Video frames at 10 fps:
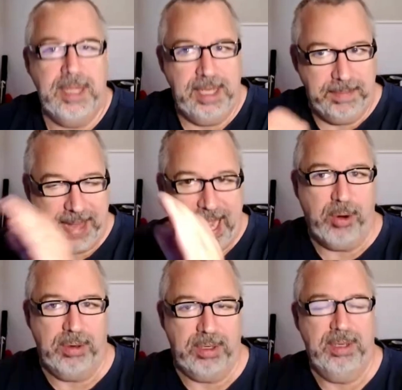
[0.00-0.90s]
in
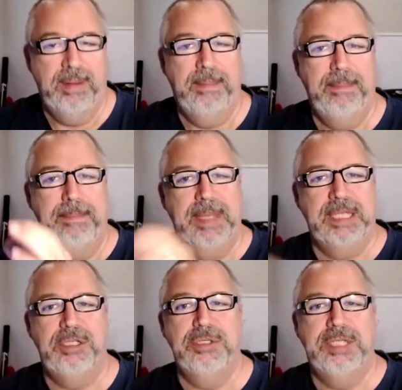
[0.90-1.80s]
power
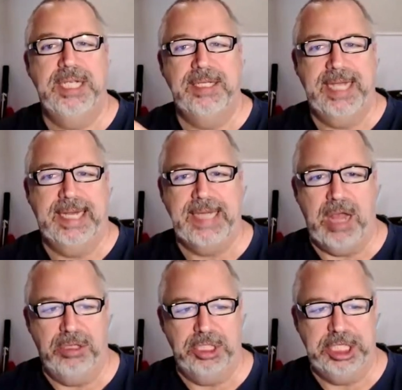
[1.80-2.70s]
misusing
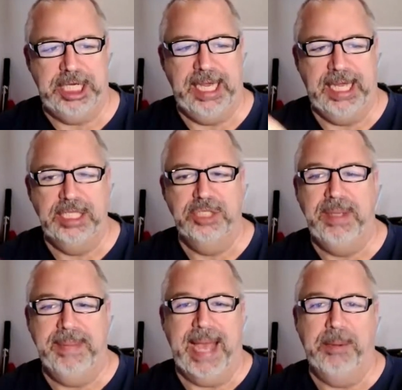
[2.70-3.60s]
technology and
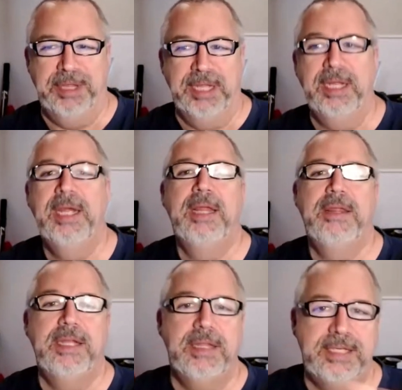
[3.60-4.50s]
doing bad with it
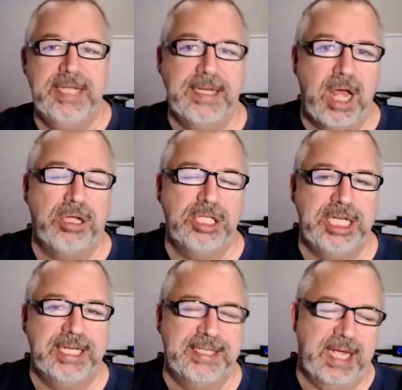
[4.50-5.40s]
than the
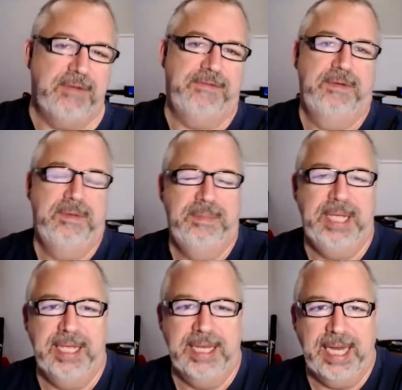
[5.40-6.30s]
technology itself
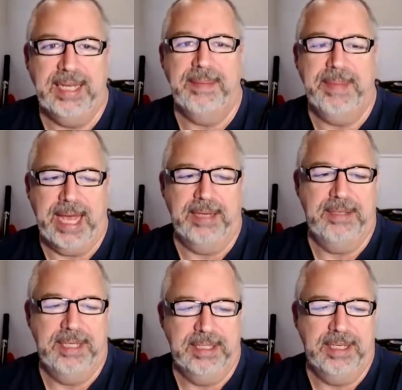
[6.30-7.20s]
being innately bad
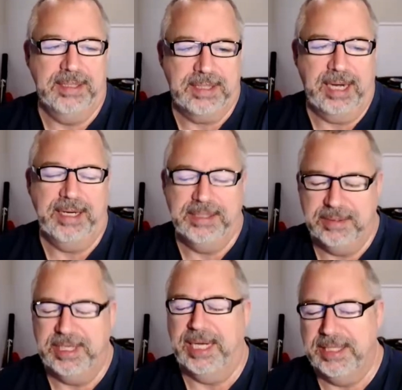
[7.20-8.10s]
and, and scary.
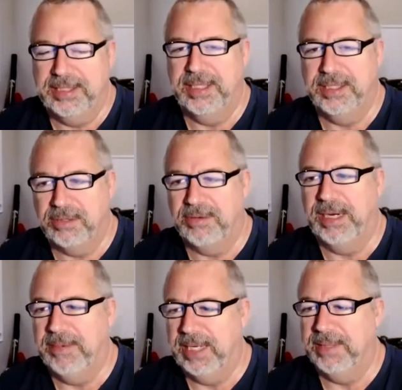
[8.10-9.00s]
So yeah, I think it's a
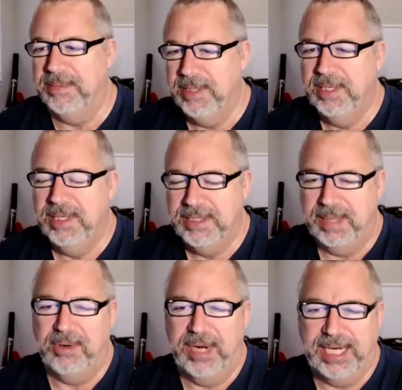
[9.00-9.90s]
great way to yeah.
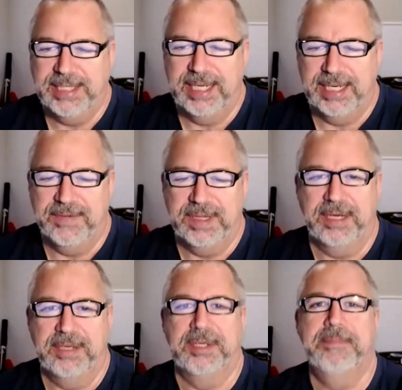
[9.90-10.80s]
summarize the end of it
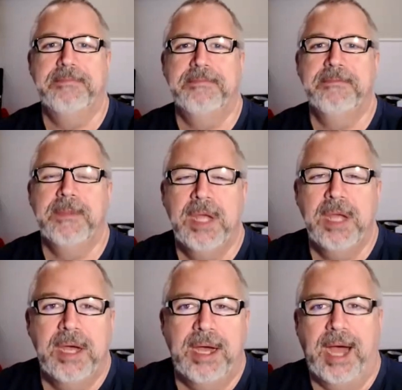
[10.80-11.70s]
there. So
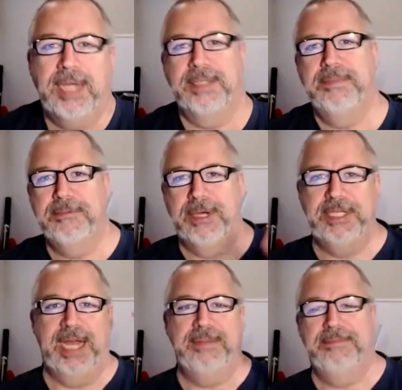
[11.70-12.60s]
awesome. Great
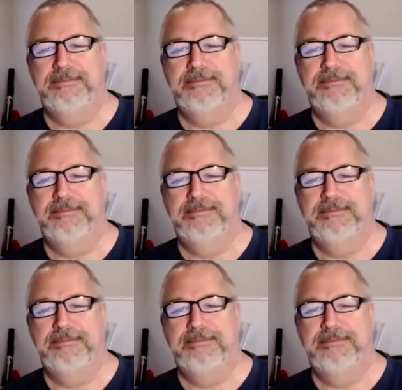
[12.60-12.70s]
chat.